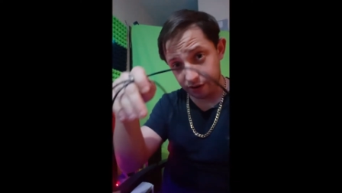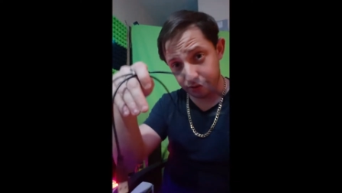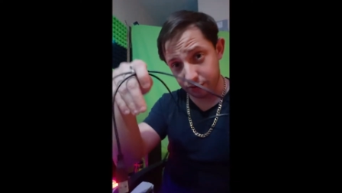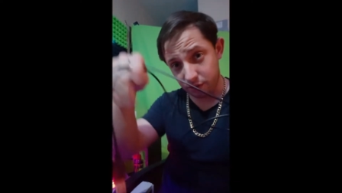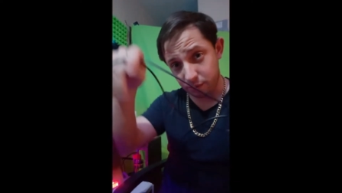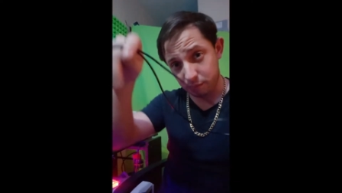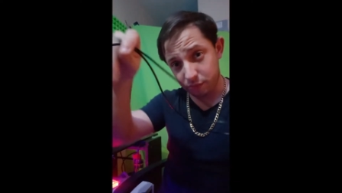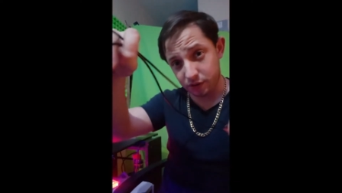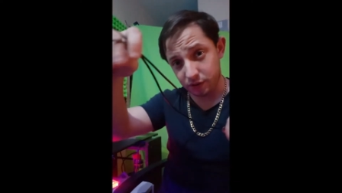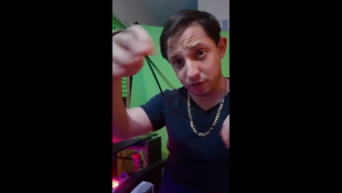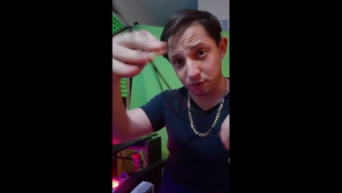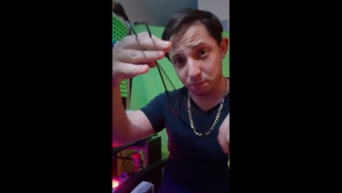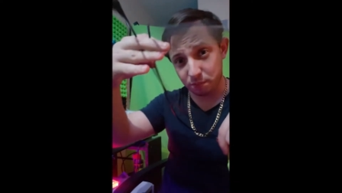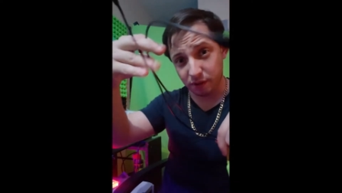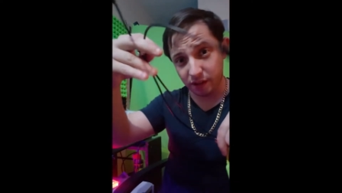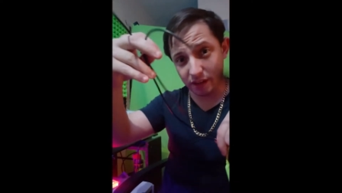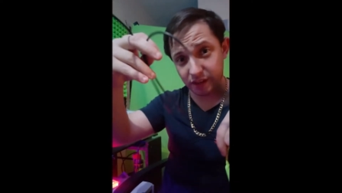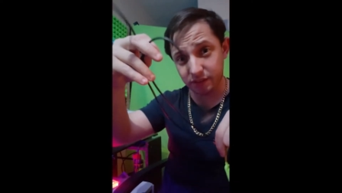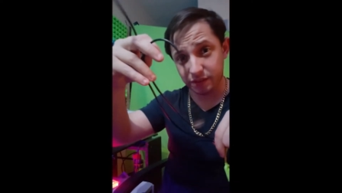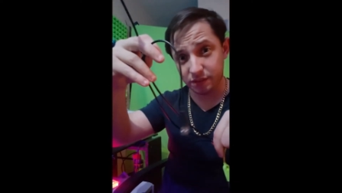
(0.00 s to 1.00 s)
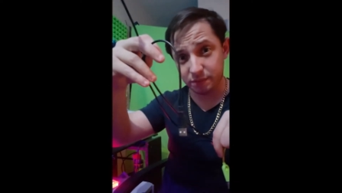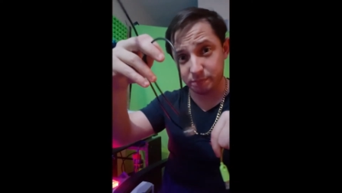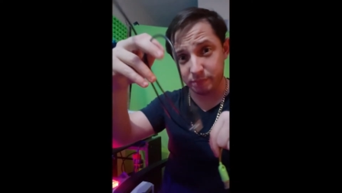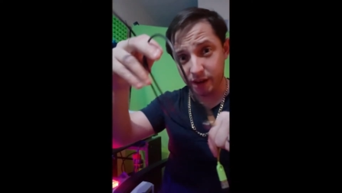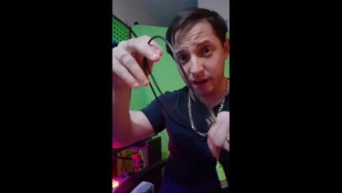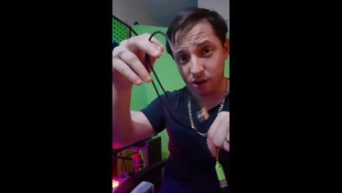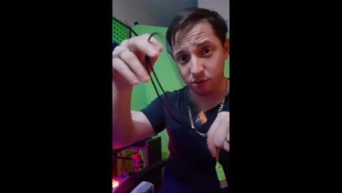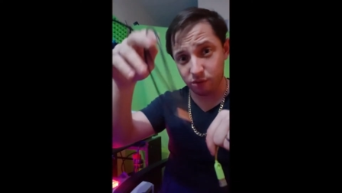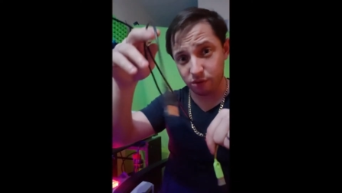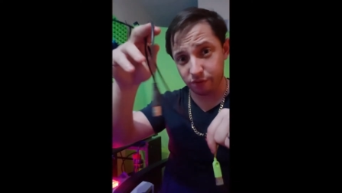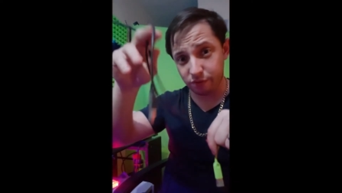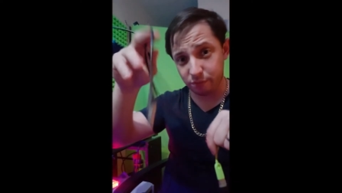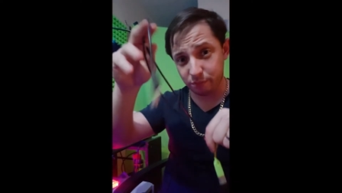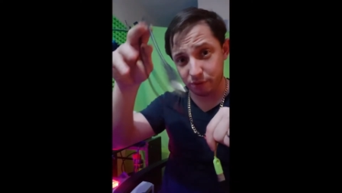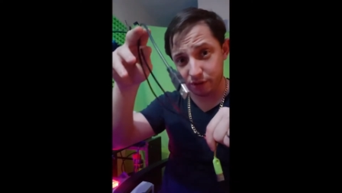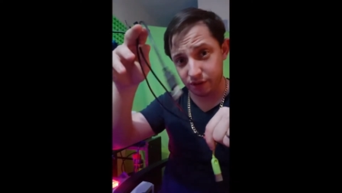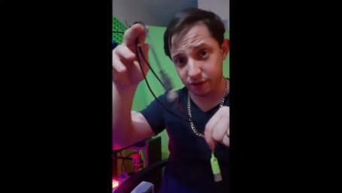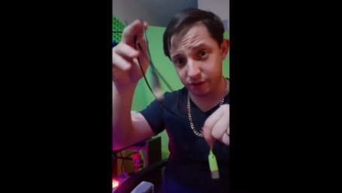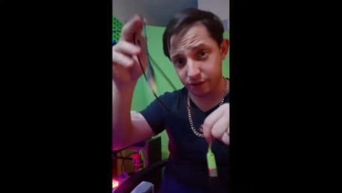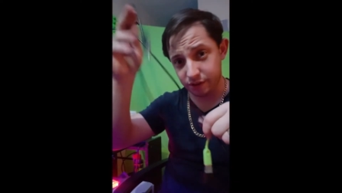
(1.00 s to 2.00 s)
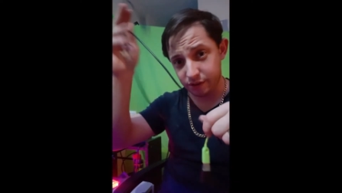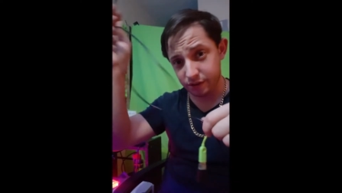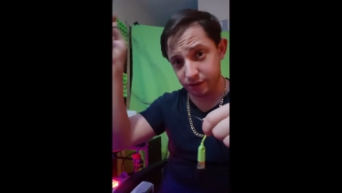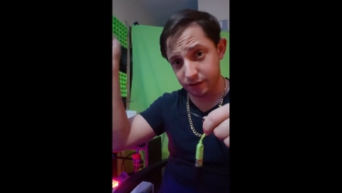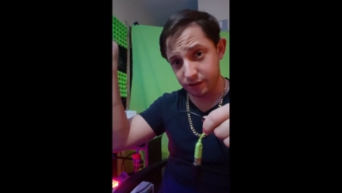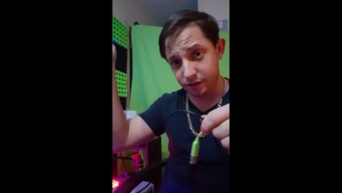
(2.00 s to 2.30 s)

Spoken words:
So I'm going to splice power from here,